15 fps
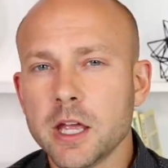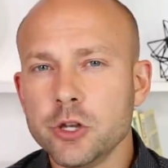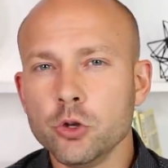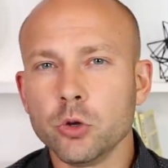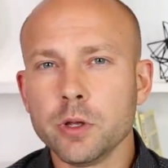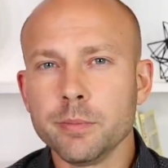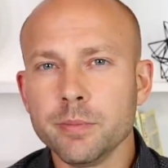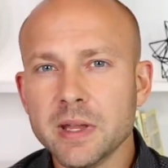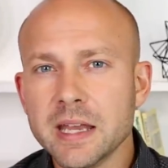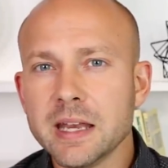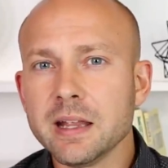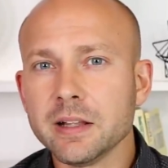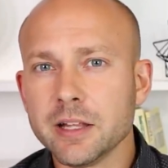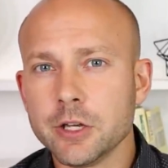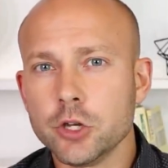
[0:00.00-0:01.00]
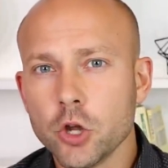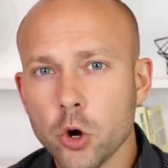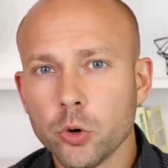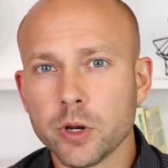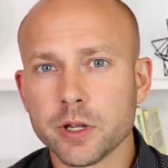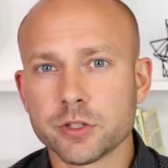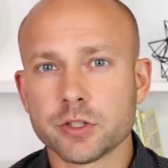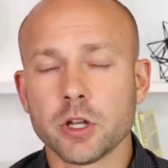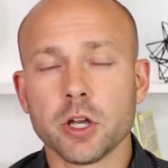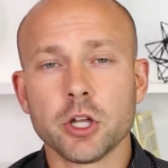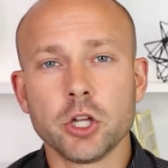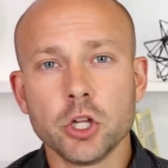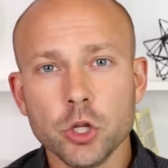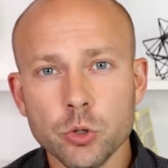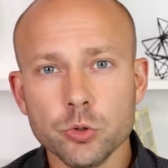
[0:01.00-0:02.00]
and you'll immediately notice a
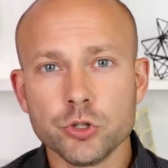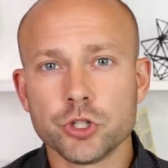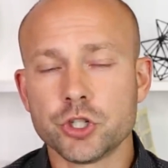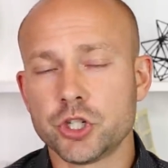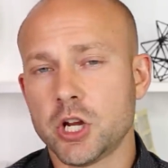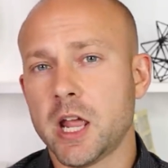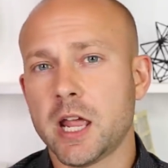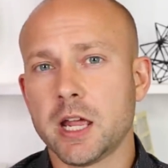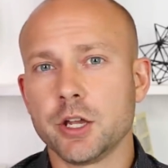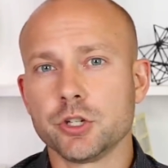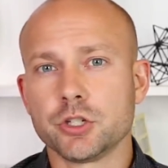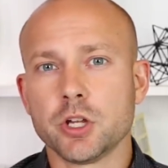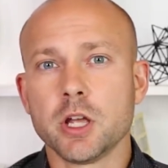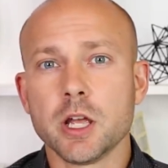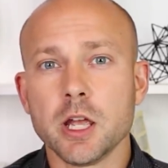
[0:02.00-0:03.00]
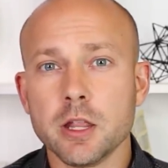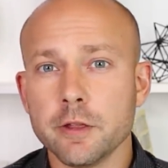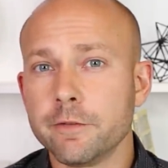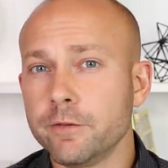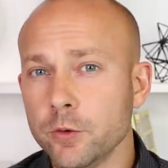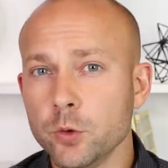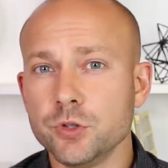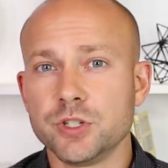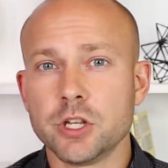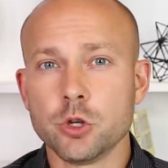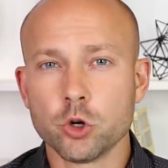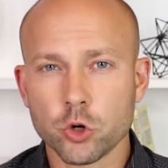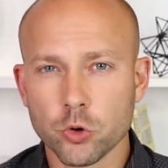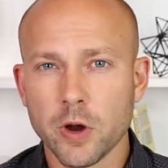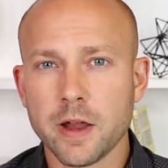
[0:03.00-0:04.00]
huge huge change in the foods that
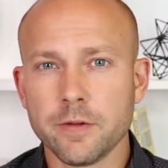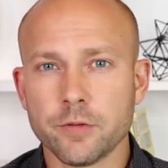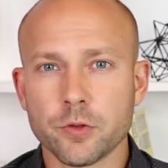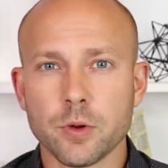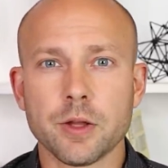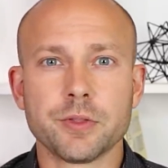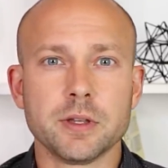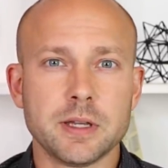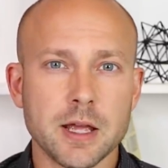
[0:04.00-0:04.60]
you crave throughout the